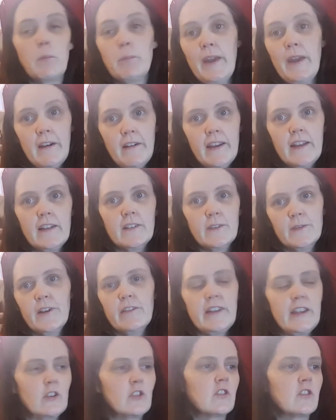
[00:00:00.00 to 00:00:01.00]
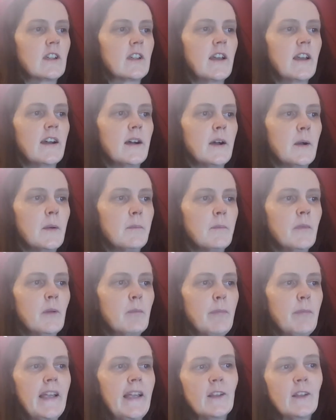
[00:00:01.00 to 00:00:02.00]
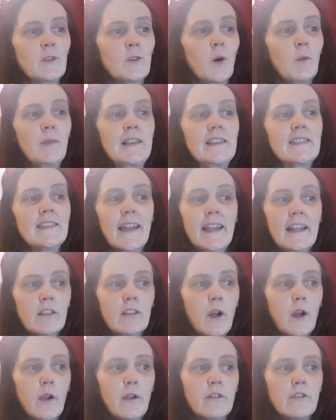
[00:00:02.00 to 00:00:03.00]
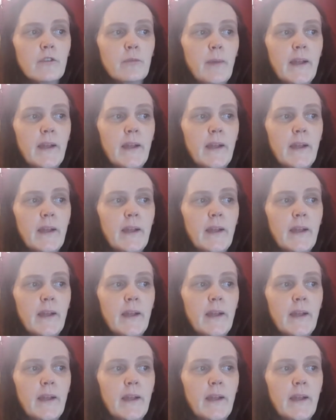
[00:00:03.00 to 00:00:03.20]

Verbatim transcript: period of history, um, bacon Norman date loaf,